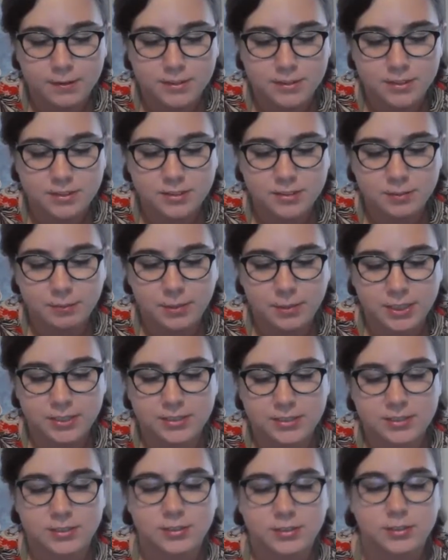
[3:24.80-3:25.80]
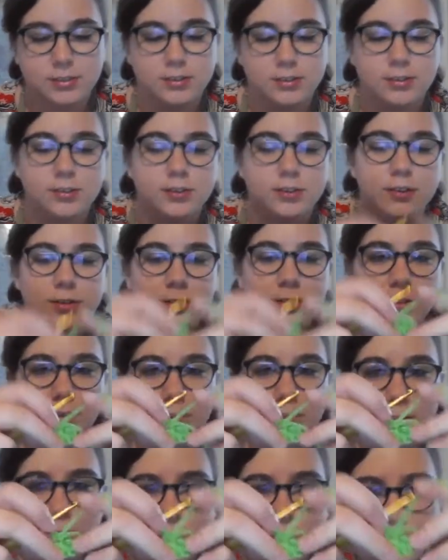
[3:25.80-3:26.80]
Because it makes it
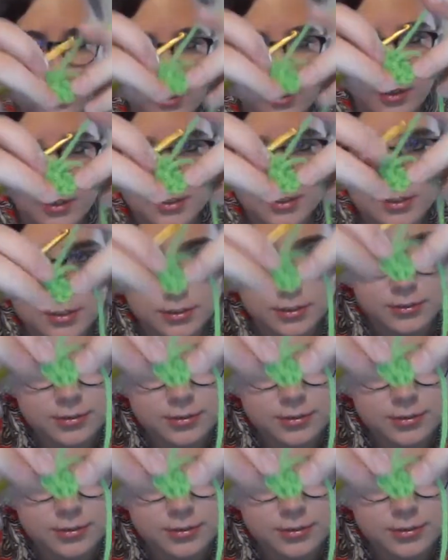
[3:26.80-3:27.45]
nice